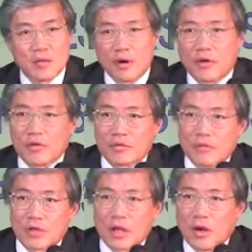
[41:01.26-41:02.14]
both
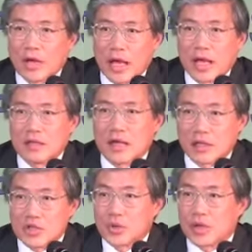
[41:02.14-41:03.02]
for the long end
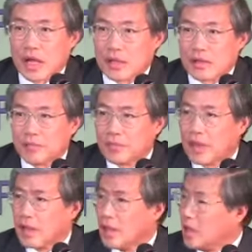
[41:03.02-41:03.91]
and the short end.
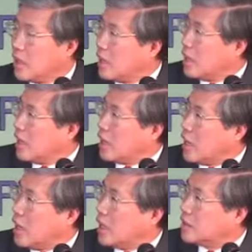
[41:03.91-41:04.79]

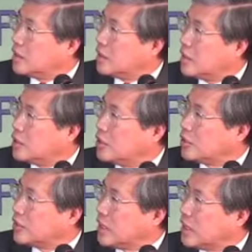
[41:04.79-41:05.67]
And it
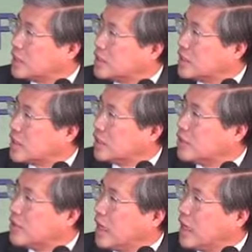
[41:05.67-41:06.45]
took United States until